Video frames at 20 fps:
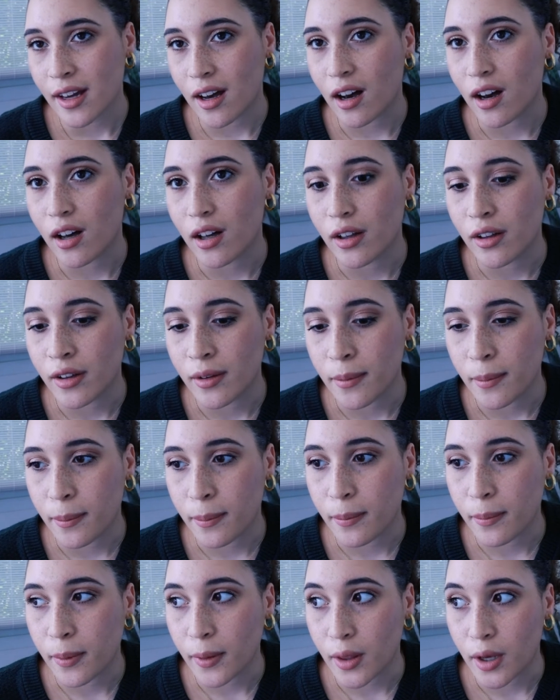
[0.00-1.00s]
I'll
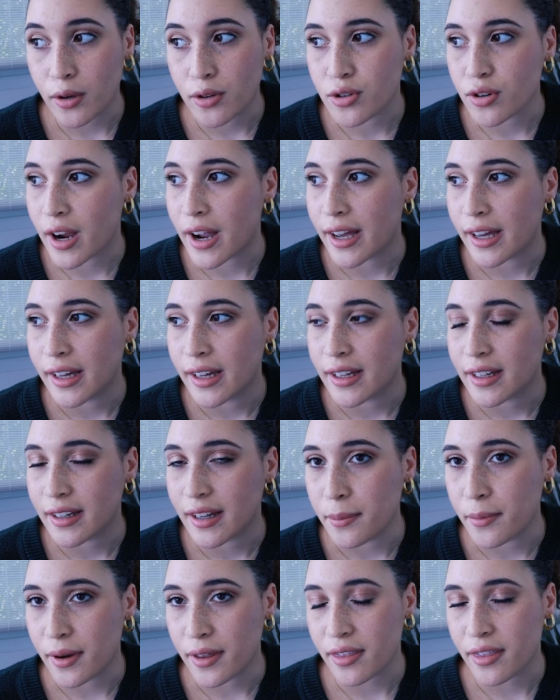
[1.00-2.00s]
blow dry
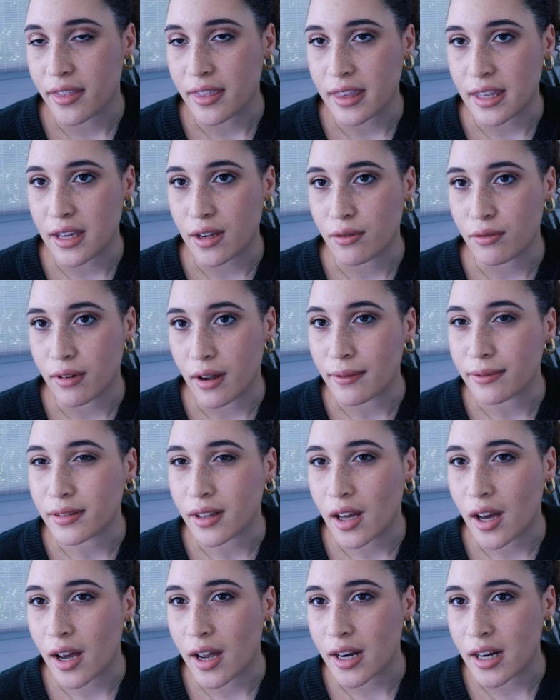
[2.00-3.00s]
it with the
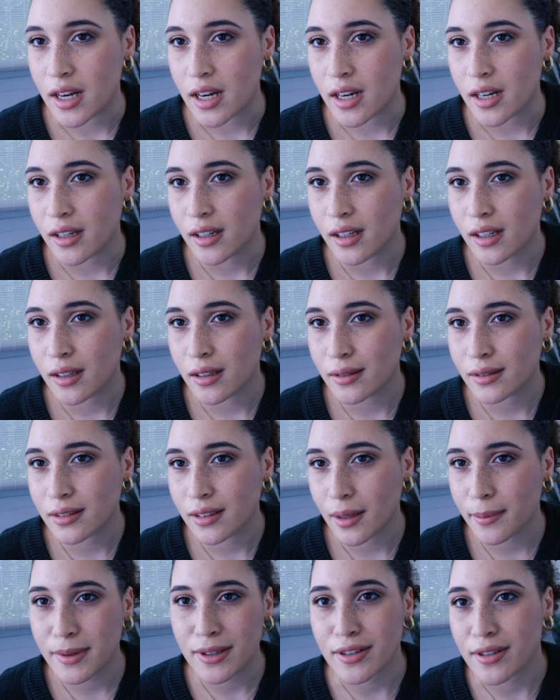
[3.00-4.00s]
Revlon
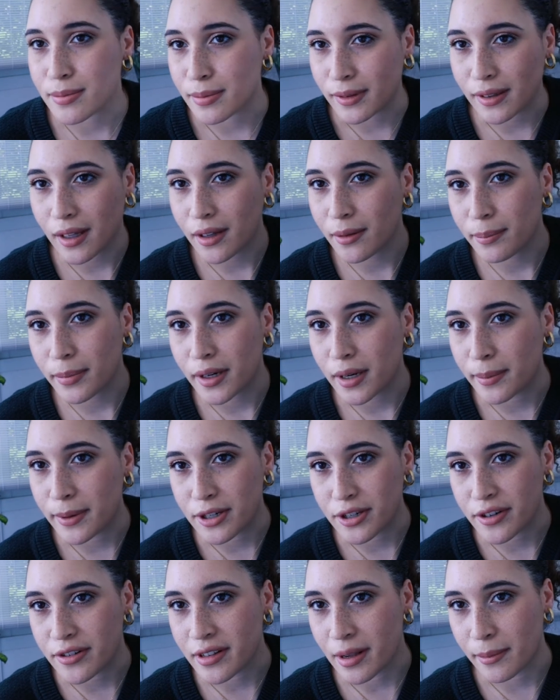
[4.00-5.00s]
let me just, I'll put a
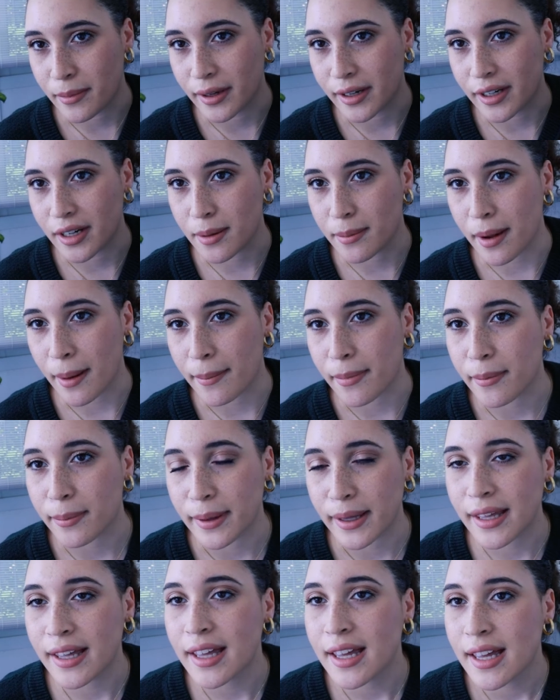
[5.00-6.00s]
picture somewhere in here
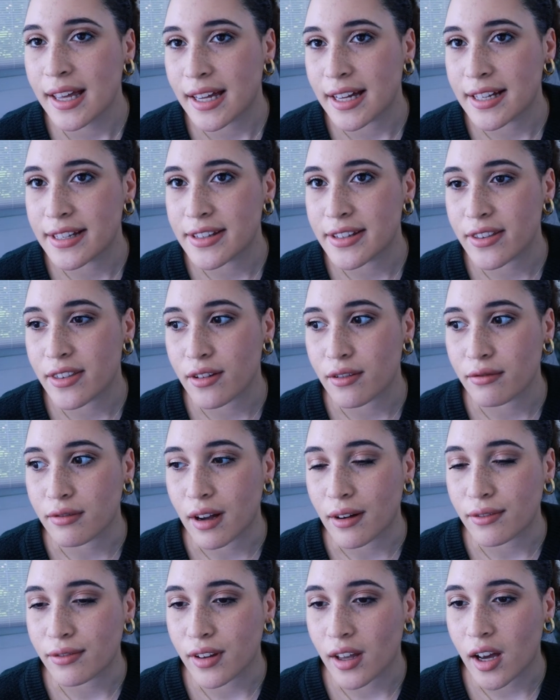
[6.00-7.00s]
probably. It's the
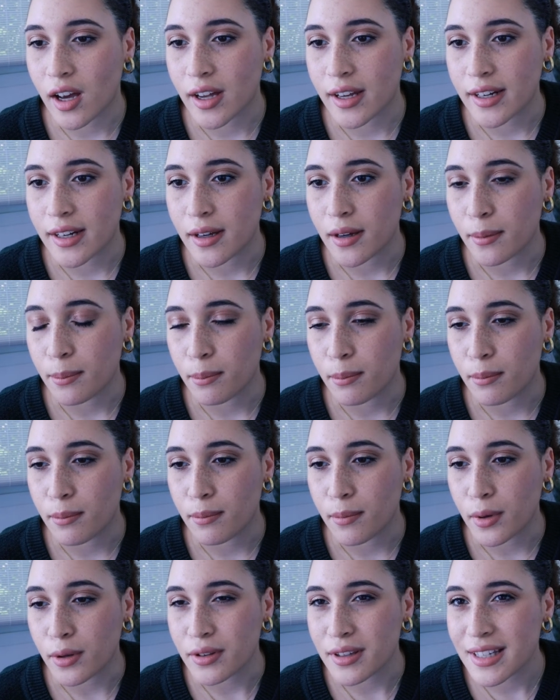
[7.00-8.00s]
Revlon
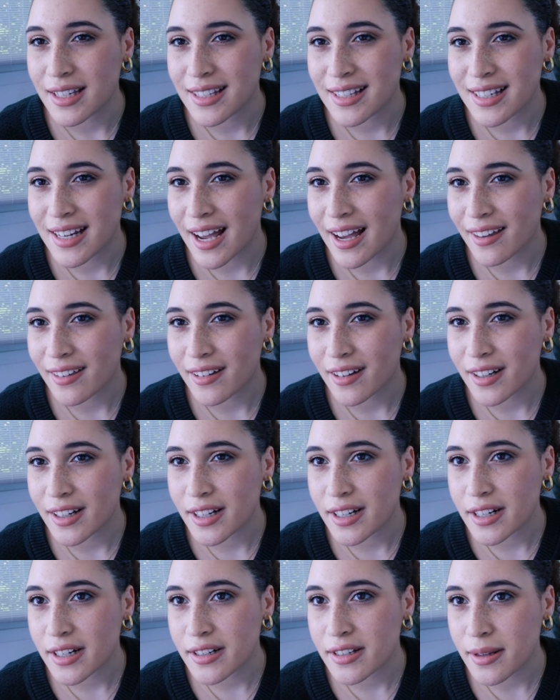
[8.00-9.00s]

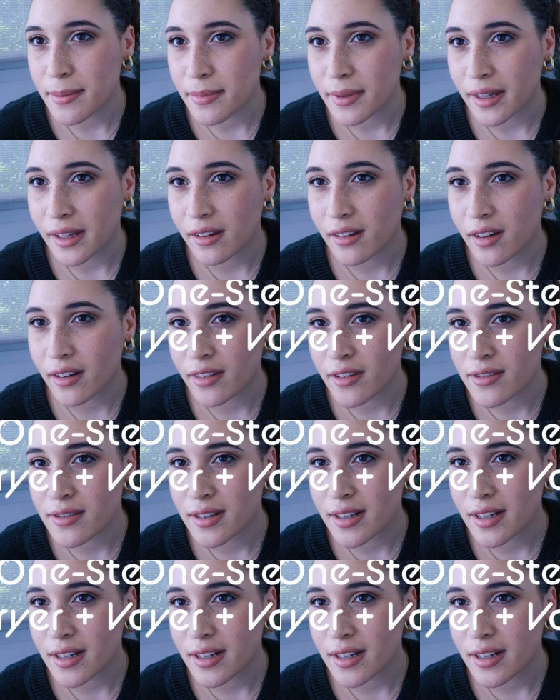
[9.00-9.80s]
Multi-Styler, something along those